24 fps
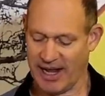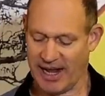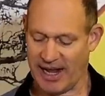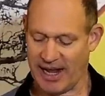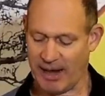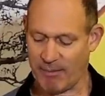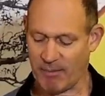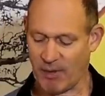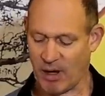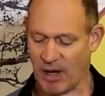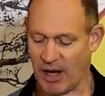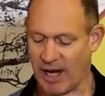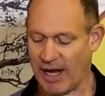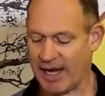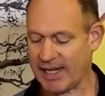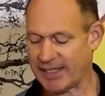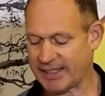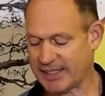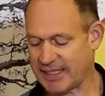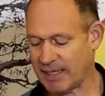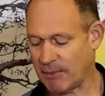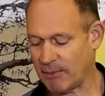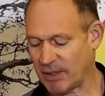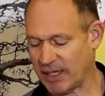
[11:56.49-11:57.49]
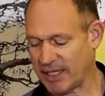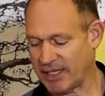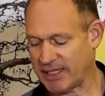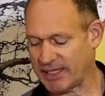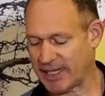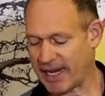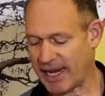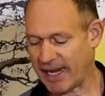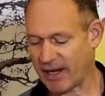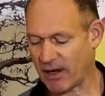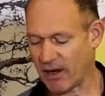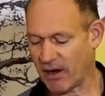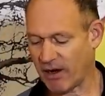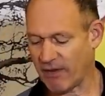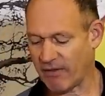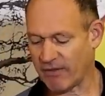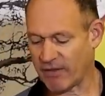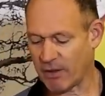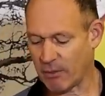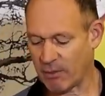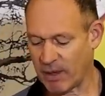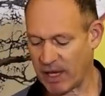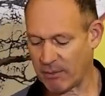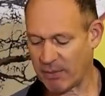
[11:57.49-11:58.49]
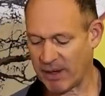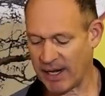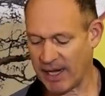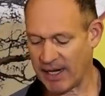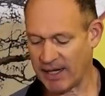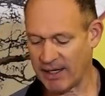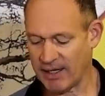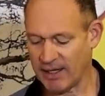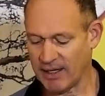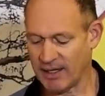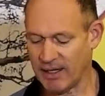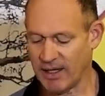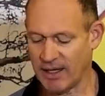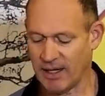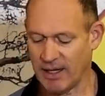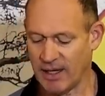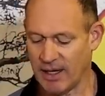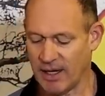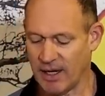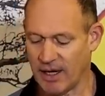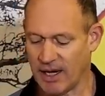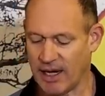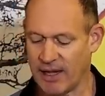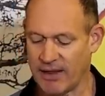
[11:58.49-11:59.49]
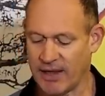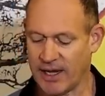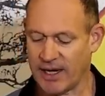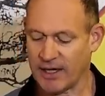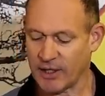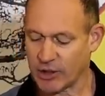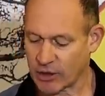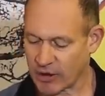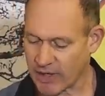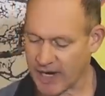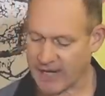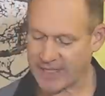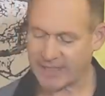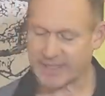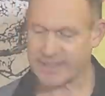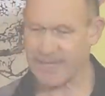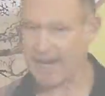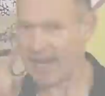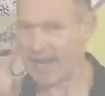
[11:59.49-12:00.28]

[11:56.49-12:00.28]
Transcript: Um, I simply take off the butt pad. I then trace